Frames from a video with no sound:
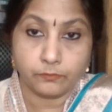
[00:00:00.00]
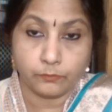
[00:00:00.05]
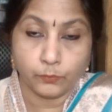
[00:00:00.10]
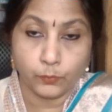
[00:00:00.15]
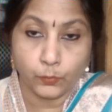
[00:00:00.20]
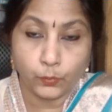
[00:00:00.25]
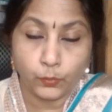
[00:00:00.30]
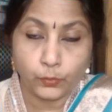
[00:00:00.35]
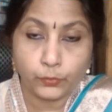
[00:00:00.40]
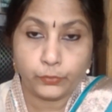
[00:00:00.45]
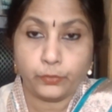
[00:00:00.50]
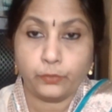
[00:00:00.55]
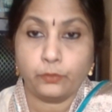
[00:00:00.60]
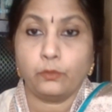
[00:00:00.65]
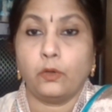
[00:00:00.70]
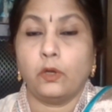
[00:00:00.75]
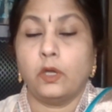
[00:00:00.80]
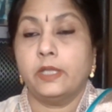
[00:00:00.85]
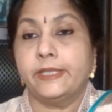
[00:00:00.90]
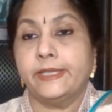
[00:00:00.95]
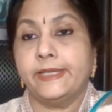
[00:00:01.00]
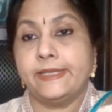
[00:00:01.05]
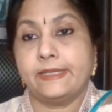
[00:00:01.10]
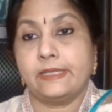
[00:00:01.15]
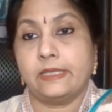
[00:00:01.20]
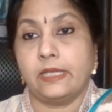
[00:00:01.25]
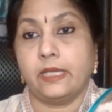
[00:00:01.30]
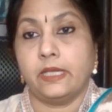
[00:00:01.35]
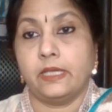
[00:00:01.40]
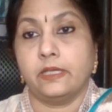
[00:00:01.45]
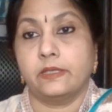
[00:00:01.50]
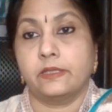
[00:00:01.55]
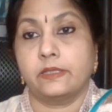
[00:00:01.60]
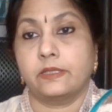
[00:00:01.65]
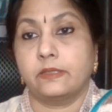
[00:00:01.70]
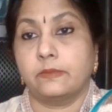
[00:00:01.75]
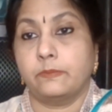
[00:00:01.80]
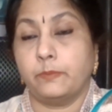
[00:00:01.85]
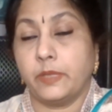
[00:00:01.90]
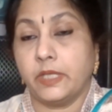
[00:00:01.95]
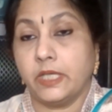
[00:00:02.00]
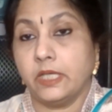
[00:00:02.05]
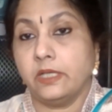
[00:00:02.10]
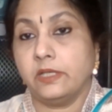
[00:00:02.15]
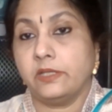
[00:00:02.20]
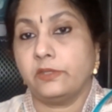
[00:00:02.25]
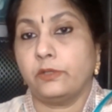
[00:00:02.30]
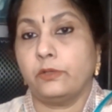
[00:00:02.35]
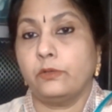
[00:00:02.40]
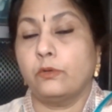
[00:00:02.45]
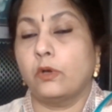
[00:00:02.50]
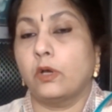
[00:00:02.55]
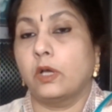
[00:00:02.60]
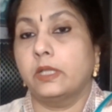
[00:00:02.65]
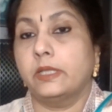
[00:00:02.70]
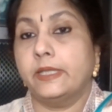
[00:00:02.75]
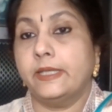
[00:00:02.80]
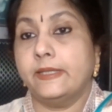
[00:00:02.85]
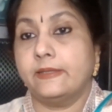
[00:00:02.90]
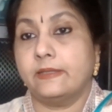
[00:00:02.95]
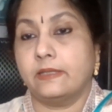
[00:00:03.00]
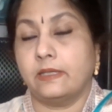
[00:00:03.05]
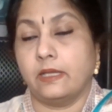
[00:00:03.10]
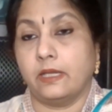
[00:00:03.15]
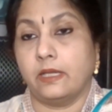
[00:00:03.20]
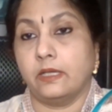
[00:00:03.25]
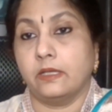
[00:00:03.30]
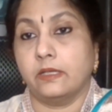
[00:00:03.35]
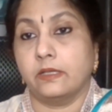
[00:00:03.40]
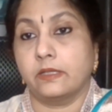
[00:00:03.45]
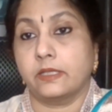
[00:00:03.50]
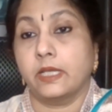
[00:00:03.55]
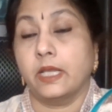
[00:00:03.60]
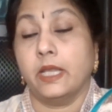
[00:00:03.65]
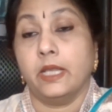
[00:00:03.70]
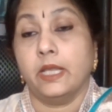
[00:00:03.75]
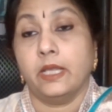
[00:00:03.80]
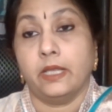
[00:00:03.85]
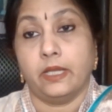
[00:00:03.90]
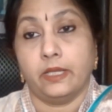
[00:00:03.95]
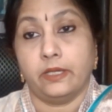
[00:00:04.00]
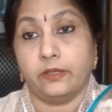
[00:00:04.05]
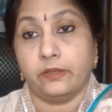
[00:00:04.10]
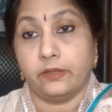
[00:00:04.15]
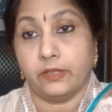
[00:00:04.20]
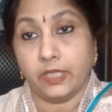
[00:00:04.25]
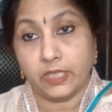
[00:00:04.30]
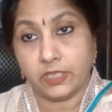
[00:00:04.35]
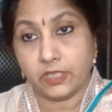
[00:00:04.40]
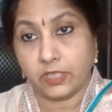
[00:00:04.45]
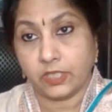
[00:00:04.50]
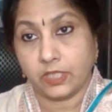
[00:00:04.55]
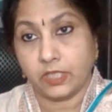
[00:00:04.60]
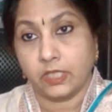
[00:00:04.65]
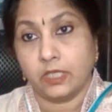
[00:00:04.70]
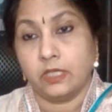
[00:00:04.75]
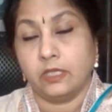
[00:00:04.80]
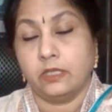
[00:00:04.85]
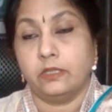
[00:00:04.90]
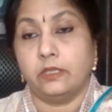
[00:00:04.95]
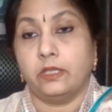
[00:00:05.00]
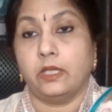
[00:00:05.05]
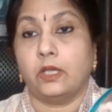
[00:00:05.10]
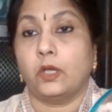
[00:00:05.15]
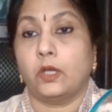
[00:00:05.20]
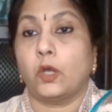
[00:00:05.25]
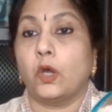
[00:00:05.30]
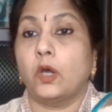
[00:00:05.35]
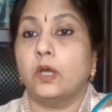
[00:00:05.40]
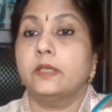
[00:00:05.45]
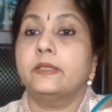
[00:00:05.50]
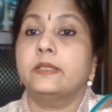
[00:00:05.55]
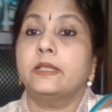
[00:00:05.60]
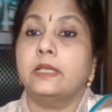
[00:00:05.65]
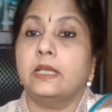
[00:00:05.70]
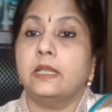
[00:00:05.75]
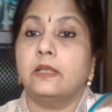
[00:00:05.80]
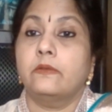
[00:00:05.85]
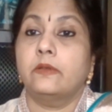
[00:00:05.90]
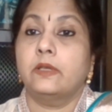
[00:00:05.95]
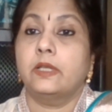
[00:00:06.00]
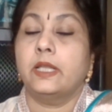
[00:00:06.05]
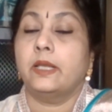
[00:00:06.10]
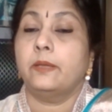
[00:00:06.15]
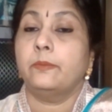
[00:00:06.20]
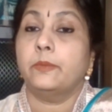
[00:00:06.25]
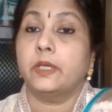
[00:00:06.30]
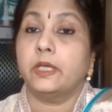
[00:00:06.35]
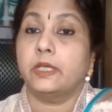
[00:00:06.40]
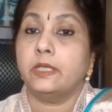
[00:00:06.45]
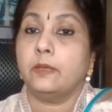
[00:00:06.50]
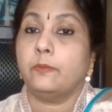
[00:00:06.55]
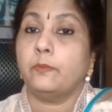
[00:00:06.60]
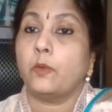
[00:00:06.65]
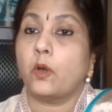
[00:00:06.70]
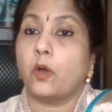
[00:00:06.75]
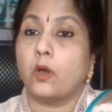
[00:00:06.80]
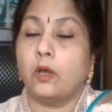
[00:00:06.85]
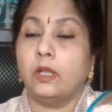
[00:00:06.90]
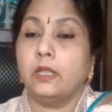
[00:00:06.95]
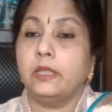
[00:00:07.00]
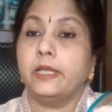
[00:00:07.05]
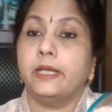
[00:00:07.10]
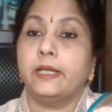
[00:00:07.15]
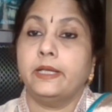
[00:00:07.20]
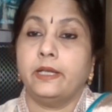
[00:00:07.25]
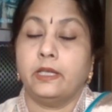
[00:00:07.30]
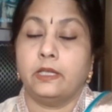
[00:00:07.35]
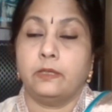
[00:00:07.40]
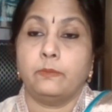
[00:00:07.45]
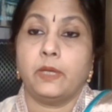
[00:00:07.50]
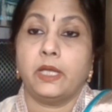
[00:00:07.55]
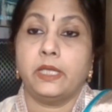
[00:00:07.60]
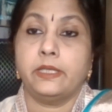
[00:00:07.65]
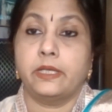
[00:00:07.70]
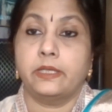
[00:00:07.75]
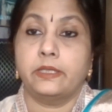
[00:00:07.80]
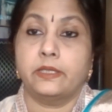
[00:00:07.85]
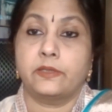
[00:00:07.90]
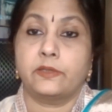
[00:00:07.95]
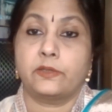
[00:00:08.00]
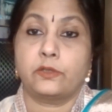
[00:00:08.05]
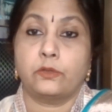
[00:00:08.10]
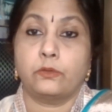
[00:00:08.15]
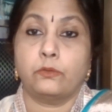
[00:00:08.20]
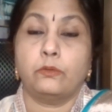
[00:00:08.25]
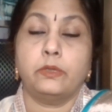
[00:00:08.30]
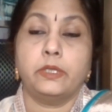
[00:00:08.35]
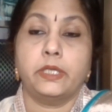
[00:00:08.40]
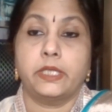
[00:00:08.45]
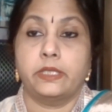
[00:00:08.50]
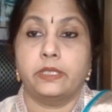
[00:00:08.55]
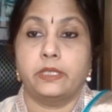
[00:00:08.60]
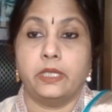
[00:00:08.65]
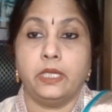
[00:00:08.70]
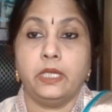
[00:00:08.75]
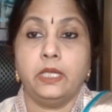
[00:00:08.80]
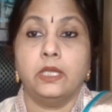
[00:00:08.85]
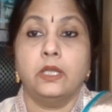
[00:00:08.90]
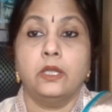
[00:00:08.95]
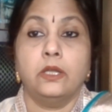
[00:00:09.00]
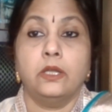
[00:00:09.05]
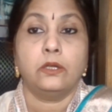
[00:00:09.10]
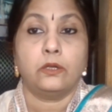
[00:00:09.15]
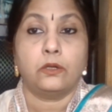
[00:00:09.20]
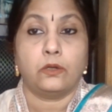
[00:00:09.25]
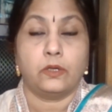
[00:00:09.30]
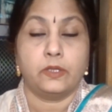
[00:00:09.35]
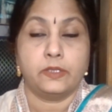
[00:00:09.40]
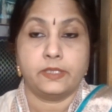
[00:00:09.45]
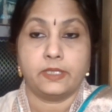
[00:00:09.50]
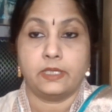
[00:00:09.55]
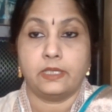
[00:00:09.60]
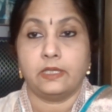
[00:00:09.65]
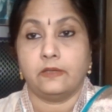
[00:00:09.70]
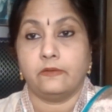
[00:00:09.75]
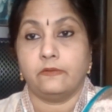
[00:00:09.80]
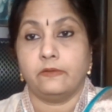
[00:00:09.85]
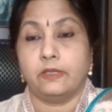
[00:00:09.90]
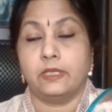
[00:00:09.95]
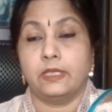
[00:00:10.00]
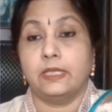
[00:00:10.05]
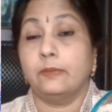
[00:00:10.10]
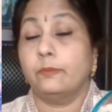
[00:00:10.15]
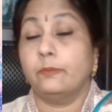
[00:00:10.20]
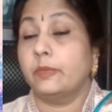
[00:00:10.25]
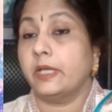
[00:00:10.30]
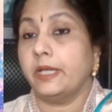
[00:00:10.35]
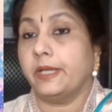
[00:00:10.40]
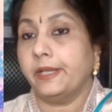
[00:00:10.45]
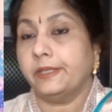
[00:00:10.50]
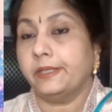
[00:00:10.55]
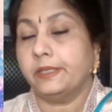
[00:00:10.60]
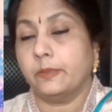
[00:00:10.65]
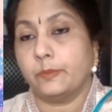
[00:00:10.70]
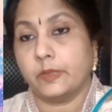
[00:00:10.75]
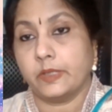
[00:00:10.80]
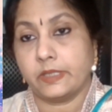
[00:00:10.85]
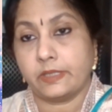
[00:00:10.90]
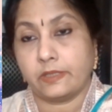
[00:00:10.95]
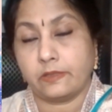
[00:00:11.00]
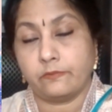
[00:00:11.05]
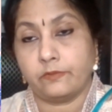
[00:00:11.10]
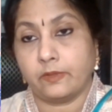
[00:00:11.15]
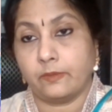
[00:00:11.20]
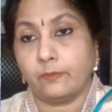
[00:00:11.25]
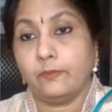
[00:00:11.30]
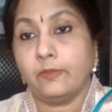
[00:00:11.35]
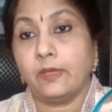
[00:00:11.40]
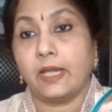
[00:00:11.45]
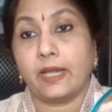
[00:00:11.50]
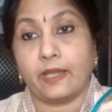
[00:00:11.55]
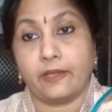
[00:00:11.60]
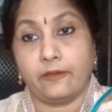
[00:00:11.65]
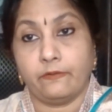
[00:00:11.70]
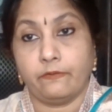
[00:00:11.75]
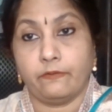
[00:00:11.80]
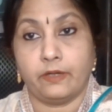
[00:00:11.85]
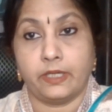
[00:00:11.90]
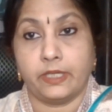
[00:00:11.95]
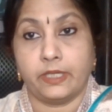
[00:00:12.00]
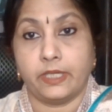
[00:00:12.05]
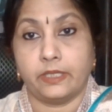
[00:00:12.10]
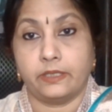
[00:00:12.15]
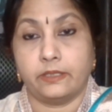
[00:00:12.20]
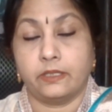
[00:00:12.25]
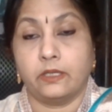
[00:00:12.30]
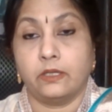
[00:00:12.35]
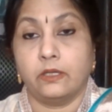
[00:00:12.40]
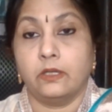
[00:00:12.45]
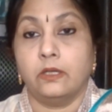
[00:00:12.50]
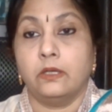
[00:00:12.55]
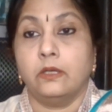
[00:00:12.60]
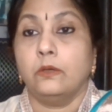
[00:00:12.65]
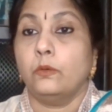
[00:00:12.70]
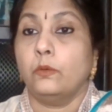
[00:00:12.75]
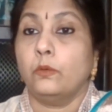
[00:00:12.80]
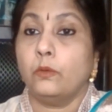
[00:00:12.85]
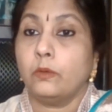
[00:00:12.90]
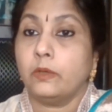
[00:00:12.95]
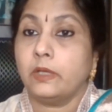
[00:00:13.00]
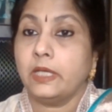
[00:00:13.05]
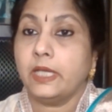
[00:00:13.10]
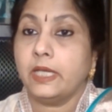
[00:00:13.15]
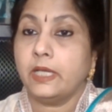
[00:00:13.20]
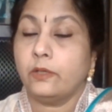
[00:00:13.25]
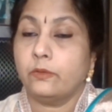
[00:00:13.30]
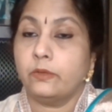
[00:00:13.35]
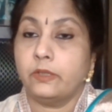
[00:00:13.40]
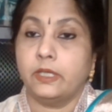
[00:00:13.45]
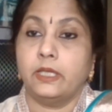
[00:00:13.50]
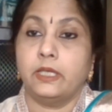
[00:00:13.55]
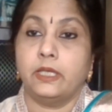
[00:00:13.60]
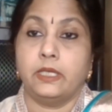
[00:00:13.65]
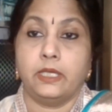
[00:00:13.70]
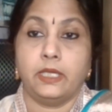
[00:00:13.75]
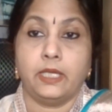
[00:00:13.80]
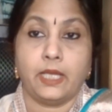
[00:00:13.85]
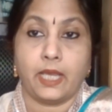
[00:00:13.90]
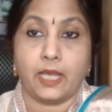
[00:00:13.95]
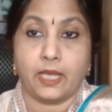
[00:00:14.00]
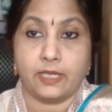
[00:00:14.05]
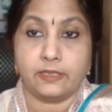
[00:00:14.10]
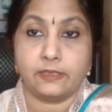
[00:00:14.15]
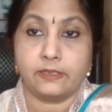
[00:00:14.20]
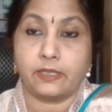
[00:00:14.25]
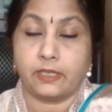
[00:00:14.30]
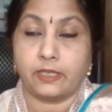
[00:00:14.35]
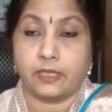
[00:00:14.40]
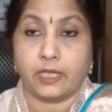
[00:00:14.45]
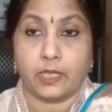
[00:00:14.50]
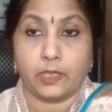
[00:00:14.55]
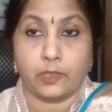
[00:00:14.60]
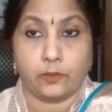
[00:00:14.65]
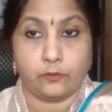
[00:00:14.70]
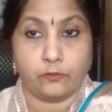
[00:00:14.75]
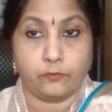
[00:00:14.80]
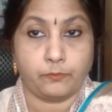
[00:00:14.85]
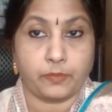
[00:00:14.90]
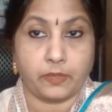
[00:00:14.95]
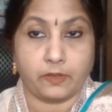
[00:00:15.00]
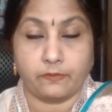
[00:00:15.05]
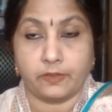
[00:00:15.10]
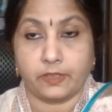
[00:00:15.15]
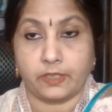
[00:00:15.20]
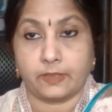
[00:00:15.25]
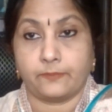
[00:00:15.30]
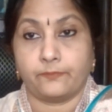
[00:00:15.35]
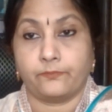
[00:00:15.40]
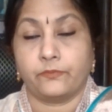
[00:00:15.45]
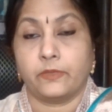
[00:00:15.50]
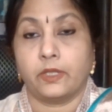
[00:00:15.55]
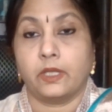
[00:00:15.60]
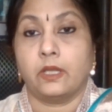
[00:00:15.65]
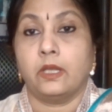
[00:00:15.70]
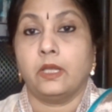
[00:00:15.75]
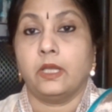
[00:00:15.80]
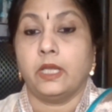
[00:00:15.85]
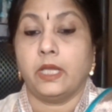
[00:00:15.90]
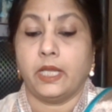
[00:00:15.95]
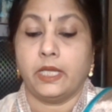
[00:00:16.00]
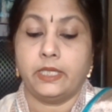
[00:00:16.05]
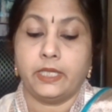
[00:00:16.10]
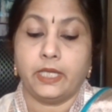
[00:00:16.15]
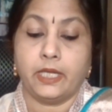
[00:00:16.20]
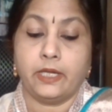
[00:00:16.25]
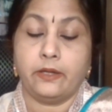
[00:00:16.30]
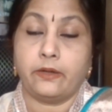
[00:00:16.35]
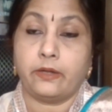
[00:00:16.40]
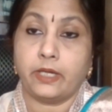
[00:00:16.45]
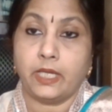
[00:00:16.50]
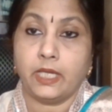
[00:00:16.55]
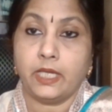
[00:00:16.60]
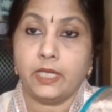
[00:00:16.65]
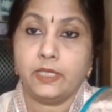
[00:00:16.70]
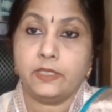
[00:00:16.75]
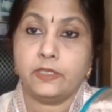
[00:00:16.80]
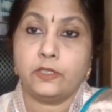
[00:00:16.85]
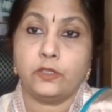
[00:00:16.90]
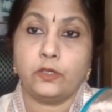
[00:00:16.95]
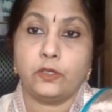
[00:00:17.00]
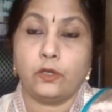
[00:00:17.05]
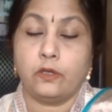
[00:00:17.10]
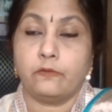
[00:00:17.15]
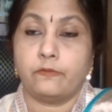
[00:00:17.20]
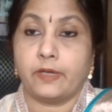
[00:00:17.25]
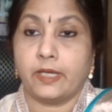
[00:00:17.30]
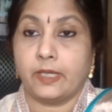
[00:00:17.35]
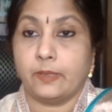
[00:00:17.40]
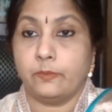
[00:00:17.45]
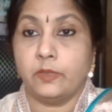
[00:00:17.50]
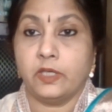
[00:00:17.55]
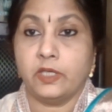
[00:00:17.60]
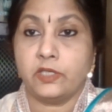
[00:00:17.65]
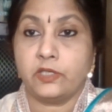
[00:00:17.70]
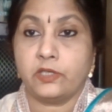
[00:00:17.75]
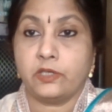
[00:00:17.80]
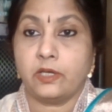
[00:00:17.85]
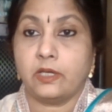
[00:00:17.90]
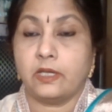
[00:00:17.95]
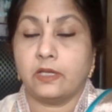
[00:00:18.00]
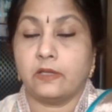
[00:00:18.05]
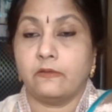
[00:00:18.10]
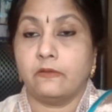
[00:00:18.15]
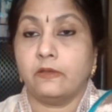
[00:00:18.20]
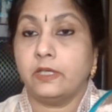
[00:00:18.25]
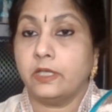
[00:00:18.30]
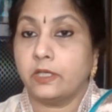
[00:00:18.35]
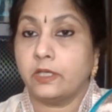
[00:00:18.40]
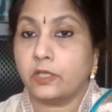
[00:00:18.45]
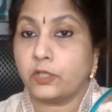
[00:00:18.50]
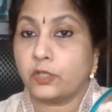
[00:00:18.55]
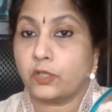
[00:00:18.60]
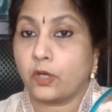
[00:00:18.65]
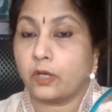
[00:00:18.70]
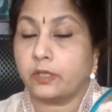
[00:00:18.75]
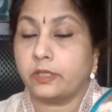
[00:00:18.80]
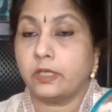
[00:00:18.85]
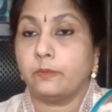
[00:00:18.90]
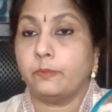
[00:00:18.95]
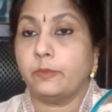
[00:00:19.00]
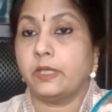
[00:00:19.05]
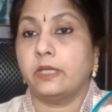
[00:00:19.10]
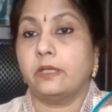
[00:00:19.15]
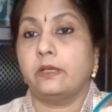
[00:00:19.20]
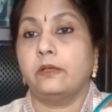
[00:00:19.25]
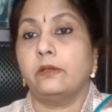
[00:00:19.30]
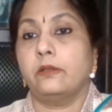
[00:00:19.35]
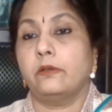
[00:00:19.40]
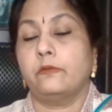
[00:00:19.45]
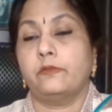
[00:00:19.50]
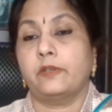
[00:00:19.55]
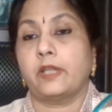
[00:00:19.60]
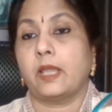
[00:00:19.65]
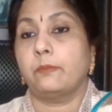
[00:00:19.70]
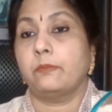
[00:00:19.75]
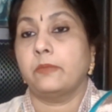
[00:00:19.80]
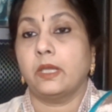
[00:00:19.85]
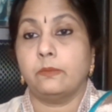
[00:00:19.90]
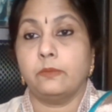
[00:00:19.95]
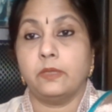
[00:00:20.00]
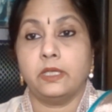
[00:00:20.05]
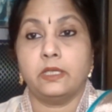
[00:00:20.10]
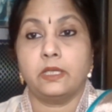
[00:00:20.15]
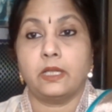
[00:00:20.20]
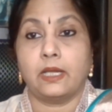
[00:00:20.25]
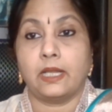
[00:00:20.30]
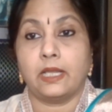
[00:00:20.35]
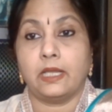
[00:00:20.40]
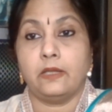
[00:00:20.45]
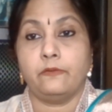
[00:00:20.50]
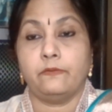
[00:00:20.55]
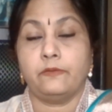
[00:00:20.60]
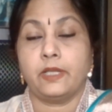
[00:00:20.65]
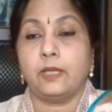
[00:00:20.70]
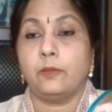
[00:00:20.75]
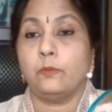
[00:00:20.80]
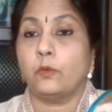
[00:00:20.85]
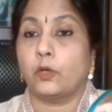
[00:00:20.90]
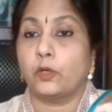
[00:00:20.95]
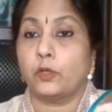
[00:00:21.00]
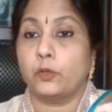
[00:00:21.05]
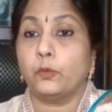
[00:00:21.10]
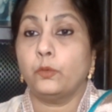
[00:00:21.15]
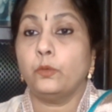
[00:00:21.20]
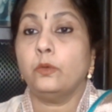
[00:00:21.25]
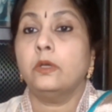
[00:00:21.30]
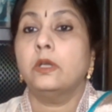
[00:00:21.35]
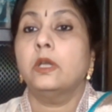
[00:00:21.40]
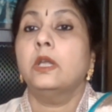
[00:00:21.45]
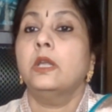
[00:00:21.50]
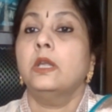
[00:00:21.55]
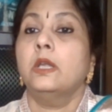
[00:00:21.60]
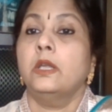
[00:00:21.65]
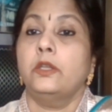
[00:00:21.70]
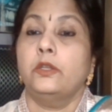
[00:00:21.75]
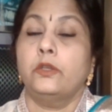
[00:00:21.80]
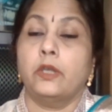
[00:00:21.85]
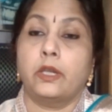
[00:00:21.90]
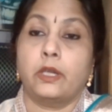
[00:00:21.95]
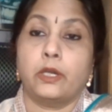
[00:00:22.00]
move through all these layers, pierce through all these layers, and reach the causal level and burn up all the karma that is stored at the causal level, liberating the person from life and death. Only Kundalini has that kind of power. It can raise your vibrational level in a shorter period of time, maybe in a lifetime or two. You